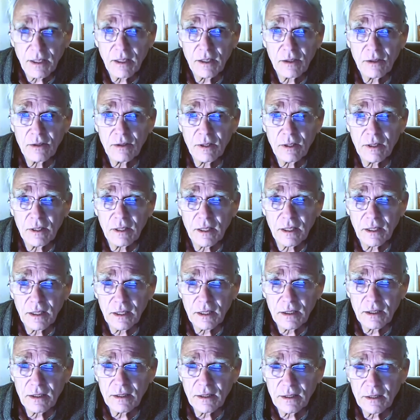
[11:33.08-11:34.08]
Thank you,
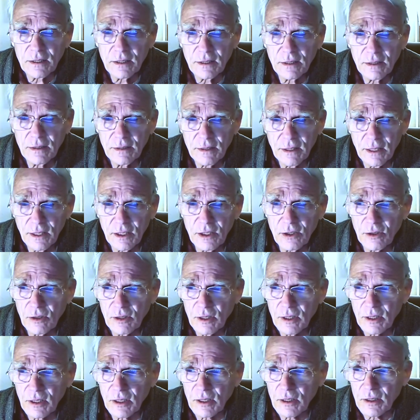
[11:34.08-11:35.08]
Art. Thank
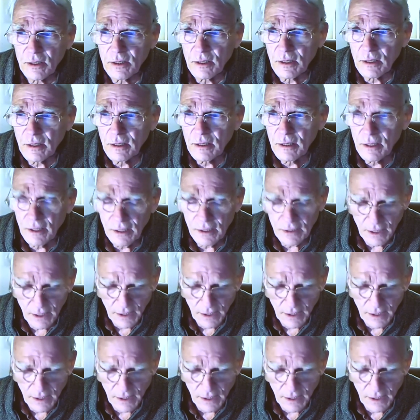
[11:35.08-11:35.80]
you, Carol.